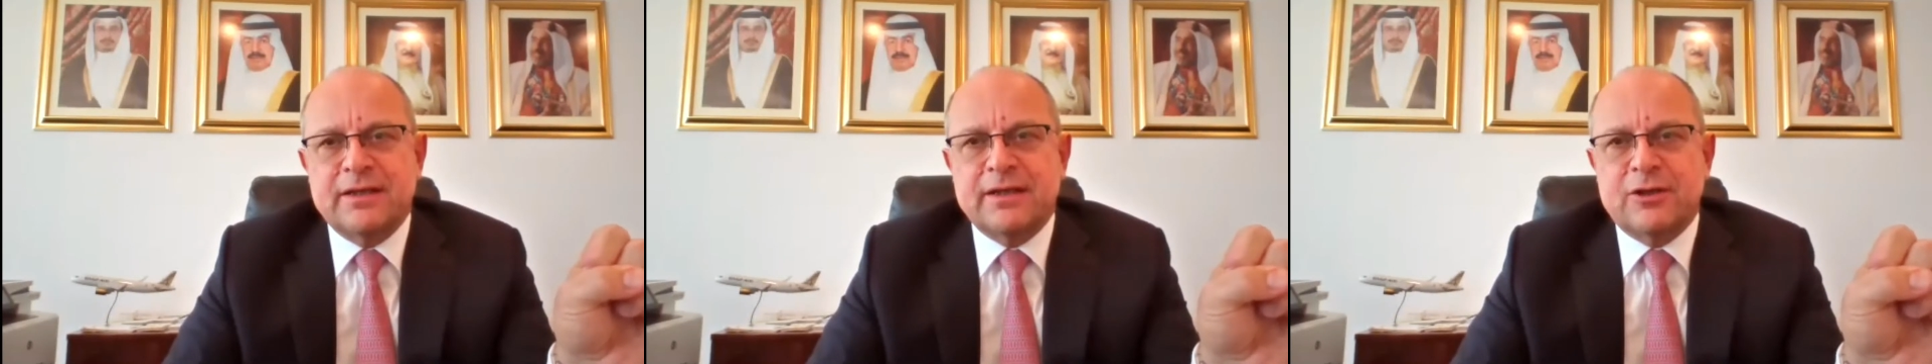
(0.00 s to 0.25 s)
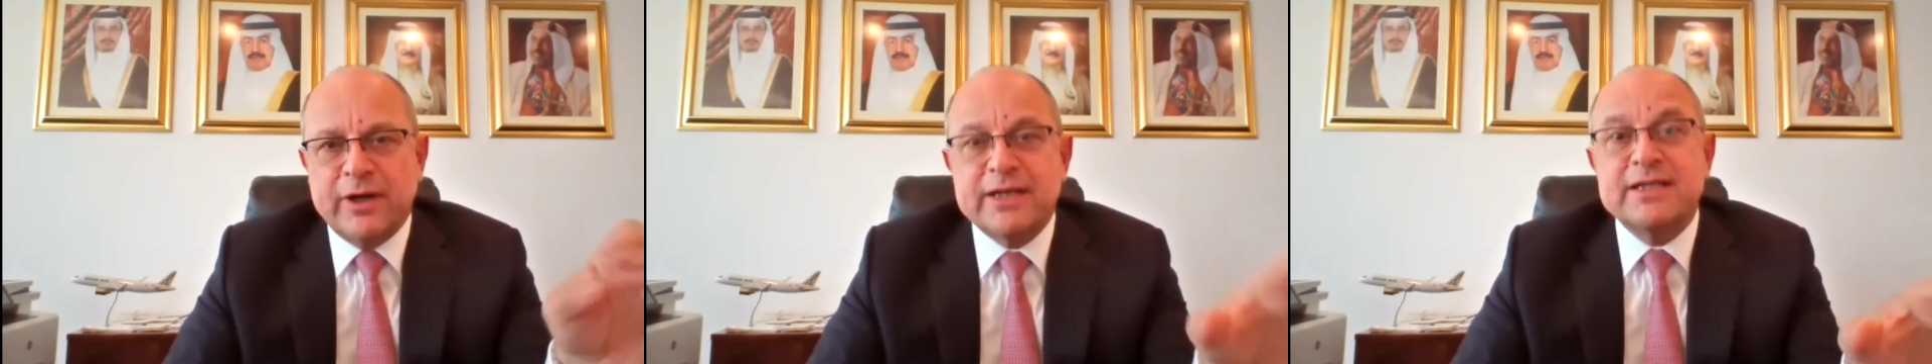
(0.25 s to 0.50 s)

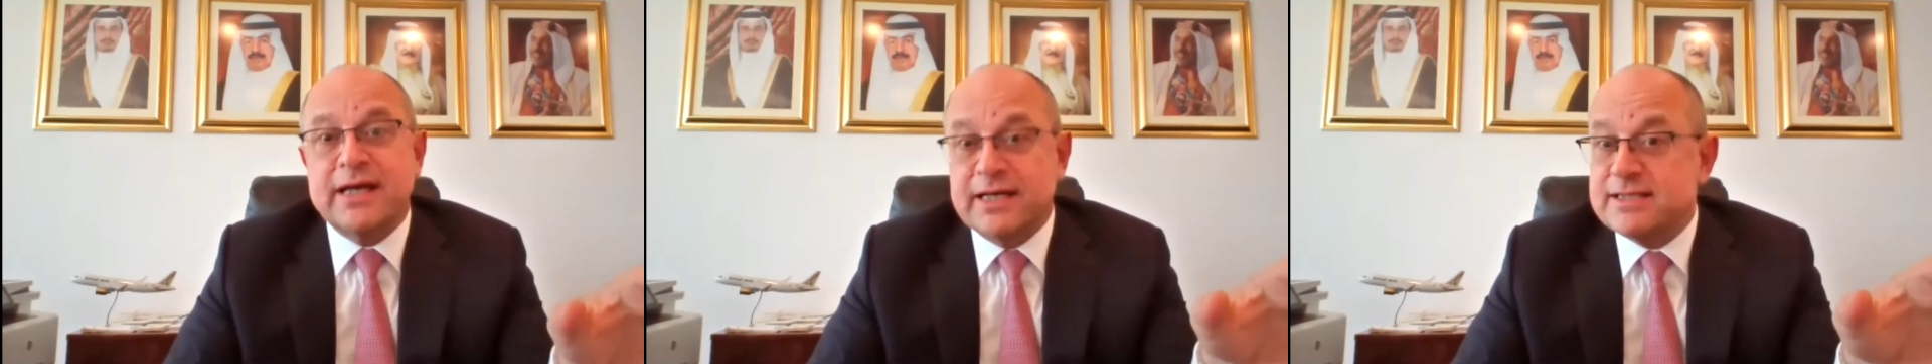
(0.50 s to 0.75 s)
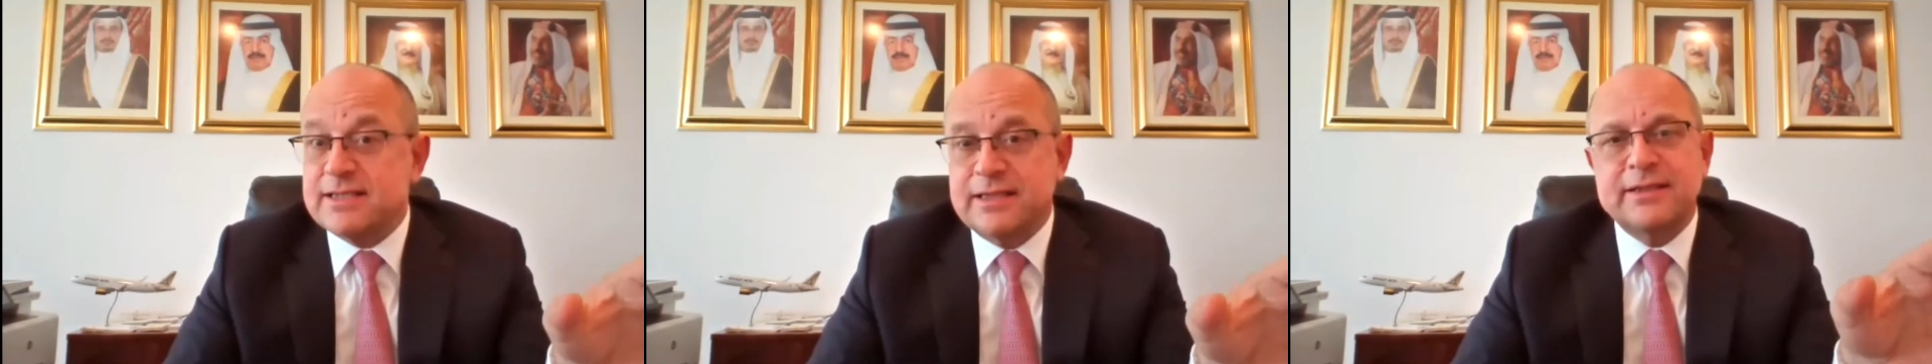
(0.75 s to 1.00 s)
quite
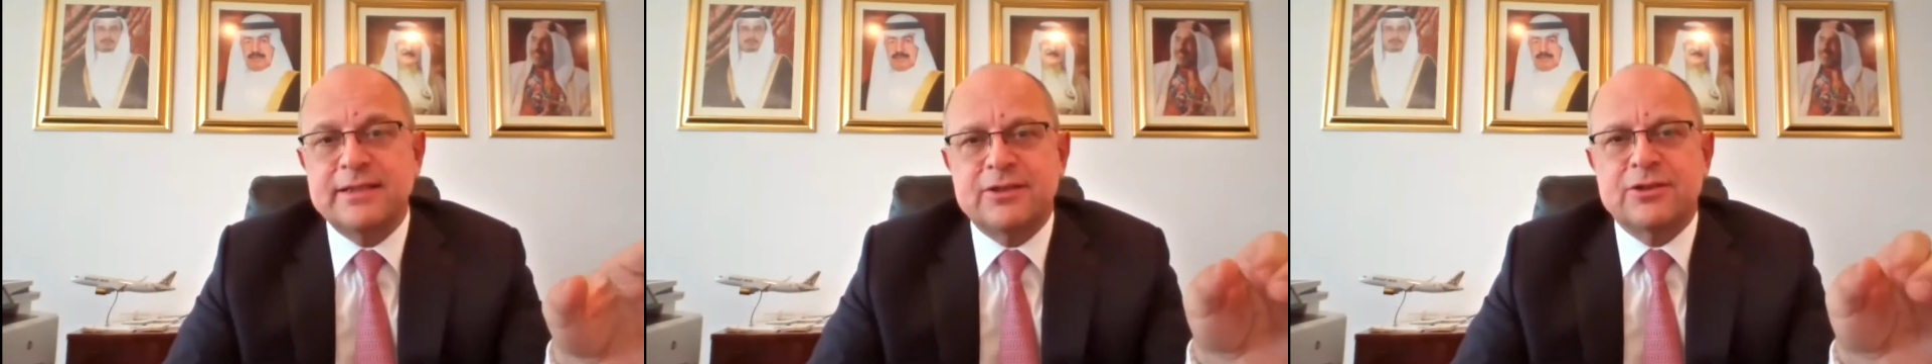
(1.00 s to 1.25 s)
nicely,